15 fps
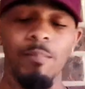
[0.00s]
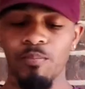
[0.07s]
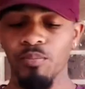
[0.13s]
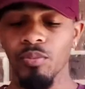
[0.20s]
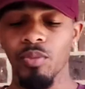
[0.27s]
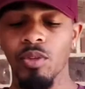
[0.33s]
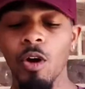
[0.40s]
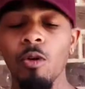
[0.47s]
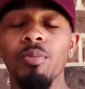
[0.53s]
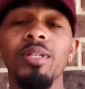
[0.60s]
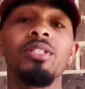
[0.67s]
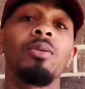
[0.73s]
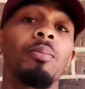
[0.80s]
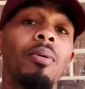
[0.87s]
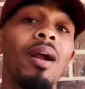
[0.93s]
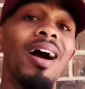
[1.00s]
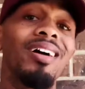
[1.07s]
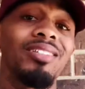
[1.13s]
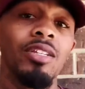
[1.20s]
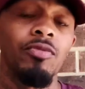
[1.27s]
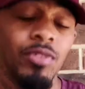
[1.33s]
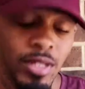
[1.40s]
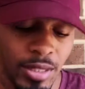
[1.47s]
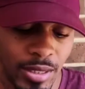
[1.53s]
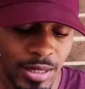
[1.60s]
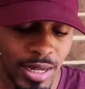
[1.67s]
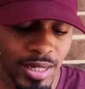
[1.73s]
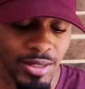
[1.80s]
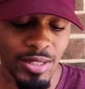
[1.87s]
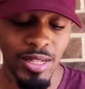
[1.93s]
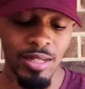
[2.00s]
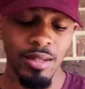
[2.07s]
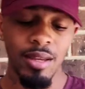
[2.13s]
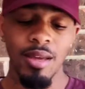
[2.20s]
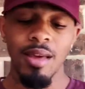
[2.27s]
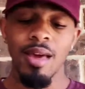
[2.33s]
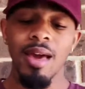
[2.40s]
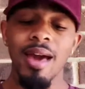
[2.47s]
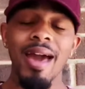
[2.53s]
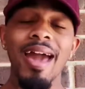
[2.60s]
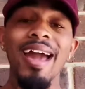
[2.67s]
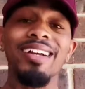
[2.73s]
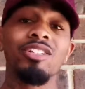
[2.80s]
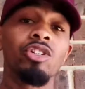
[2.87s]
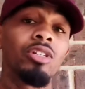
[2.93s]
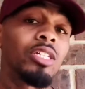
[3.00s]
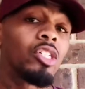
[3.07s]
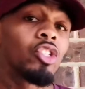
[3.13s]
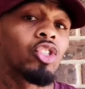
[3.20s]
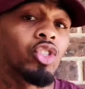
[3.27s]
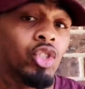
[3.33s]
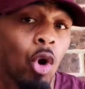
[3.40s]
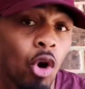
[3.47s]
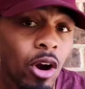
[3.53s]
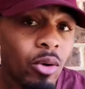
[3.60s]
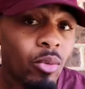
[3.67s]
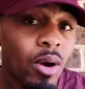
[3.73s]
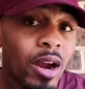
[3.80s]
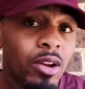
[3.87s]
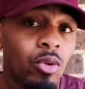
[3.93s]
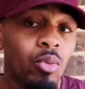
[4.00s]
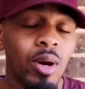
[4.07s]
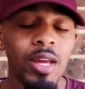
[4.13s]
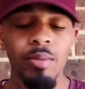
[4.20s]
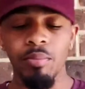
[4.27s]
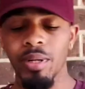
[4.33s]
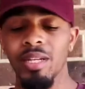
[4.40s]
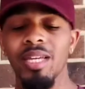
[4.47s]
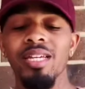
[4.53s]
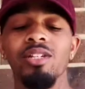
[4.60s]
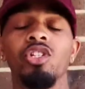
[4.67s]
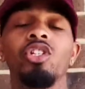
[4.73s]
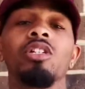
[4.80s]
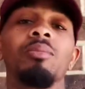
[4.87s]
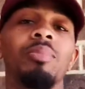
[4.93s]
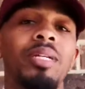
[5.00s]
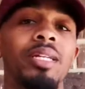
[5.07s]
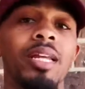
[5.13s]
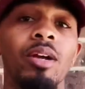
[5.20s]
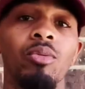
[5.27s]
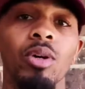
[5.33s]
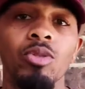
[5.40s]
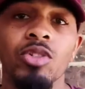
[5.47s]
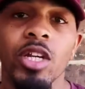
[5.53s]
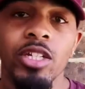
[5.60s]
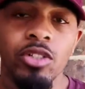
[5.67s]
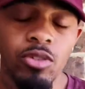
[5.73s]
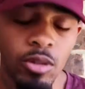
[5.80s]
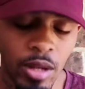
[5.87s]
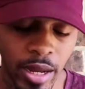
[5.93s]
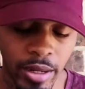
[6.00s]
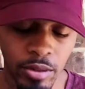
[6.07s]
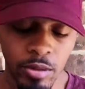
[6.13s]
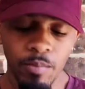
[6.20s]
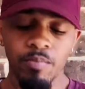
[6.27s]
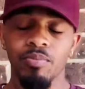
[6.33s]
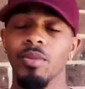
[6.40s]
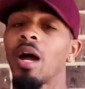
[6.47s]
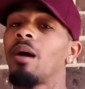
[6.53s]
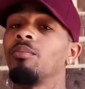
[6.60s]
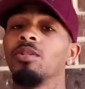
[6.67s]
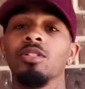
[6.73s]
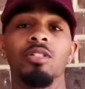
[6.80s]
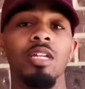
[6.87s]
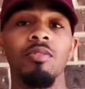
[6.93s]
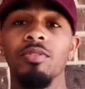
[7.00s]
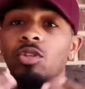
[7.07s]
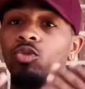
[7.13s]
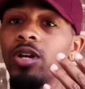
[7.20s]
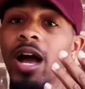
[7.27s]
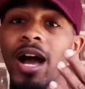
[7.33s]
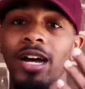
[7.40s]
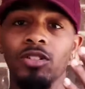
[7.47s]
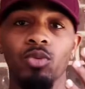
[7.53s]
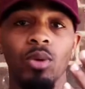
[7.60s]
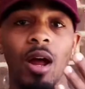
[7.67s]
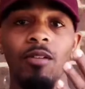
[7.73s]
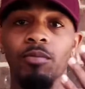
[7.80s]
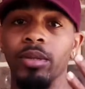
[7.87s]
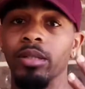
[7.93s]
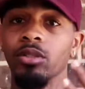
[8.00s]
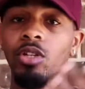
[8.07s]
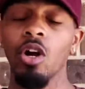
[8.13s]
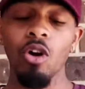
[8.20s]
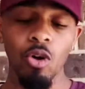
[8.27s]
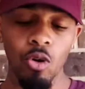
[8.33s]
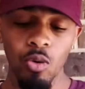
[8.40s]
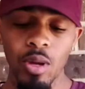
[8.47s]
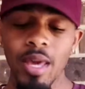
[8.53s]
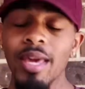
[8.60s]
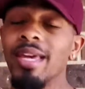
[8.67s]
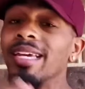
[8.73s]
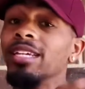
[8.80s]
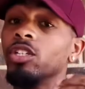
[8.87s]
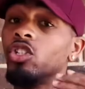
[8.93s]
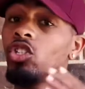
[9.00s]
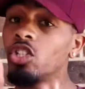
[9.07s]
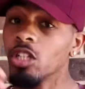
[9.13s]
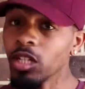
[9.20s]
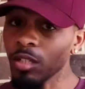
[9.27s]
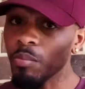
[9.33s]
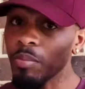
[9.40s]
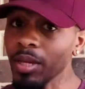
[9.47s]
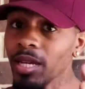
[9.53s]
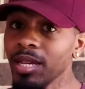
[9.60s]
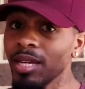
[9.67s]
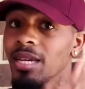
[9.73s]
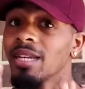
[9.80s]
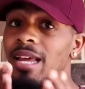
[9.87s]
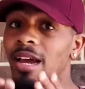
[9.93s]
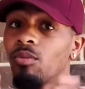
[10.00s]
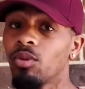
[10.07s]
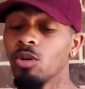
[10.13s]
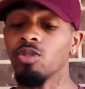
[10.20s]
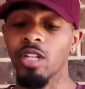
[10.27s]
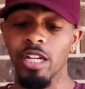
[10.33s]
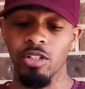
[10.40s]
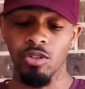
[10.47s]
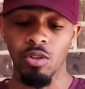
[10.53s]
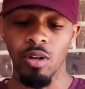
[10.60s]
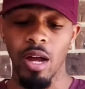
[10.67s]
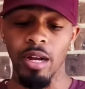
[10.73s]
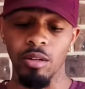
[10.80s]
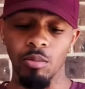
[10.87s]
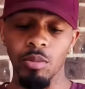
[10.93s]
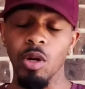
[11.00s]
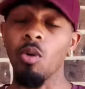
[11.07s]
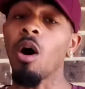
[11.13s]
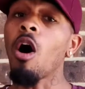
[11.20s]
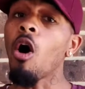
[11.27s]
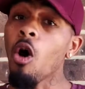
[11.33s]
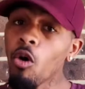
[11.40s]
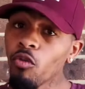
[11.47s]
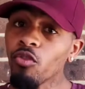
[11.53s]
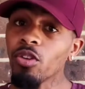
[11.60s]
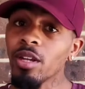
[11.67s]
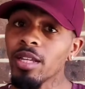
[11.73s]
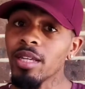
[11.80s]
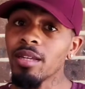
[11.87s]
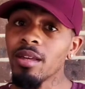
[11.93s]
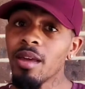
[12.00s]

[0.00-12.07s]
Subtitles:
Don't be surprised if he doesn't actually start right away, but he should be in that rotational lineup. I'm just giving you guys what I've been told. He should be in that rotational lineup, though. Hopefully